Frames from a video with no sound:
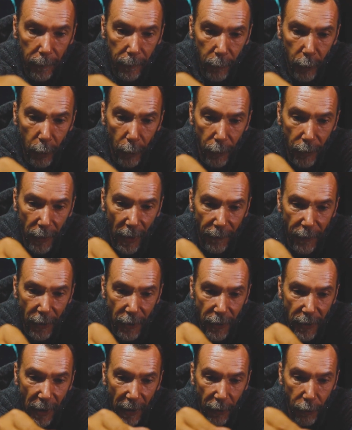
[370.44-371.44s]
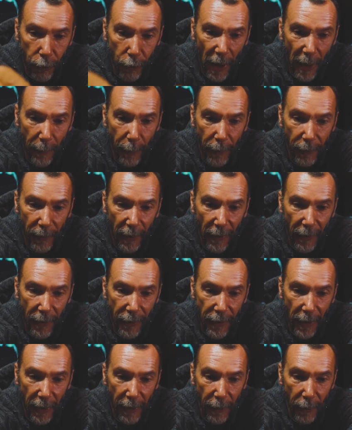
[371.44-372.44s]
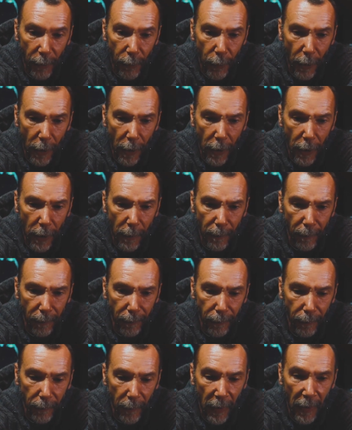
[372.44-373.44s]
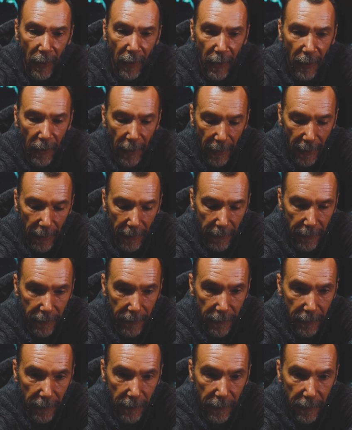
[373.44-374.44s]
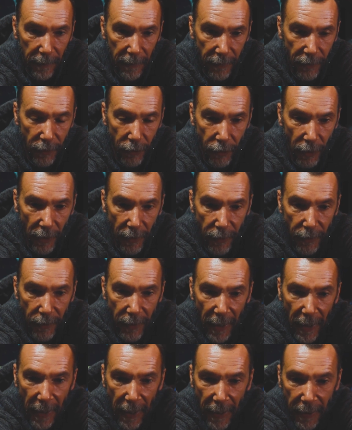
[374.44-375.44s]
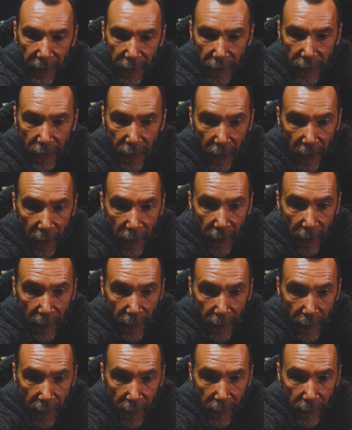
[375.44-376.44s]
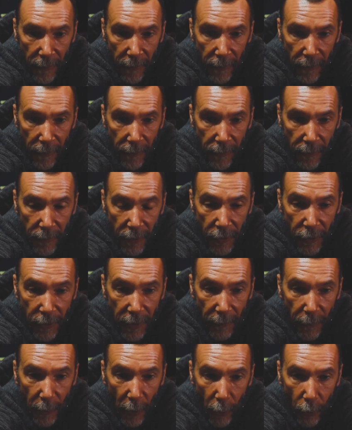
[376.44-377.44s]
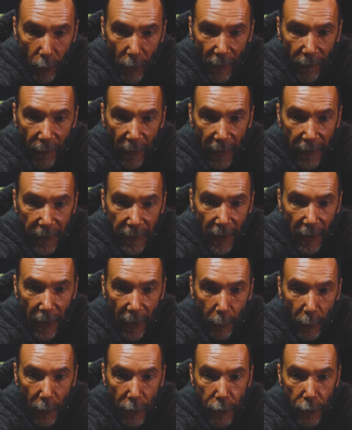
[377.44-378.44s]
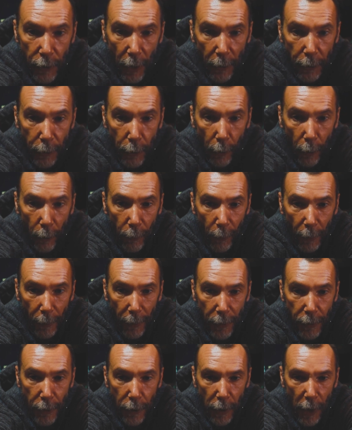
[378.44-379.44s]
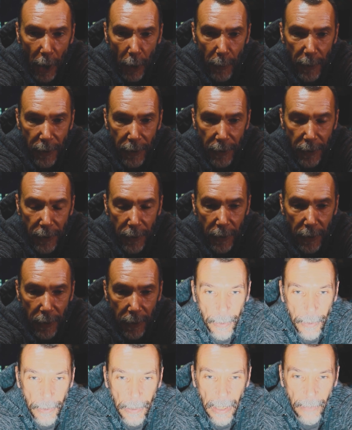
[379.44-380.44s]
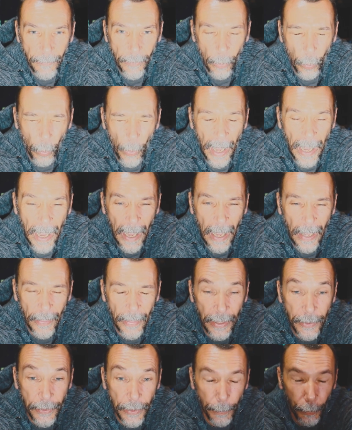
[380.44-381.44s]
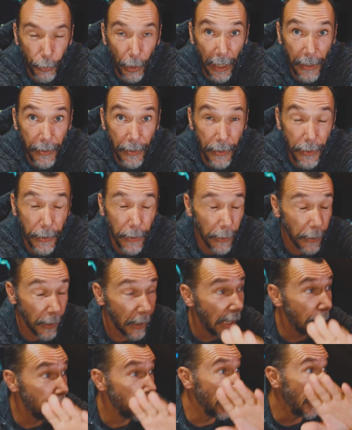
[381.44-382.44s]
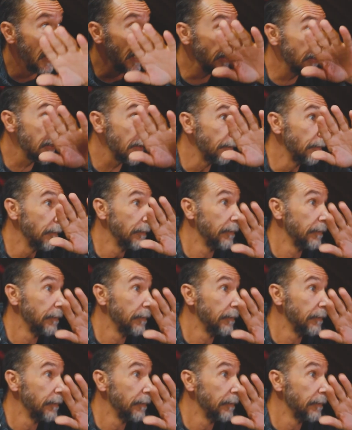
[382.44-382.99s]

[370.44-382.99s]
Cool, so I've just stuck a tripod on the other side of the room, and let's adjust that just to give you a rough idea, and we'll start it off on its lowest level. Wow, that's the brightest. I'm blind.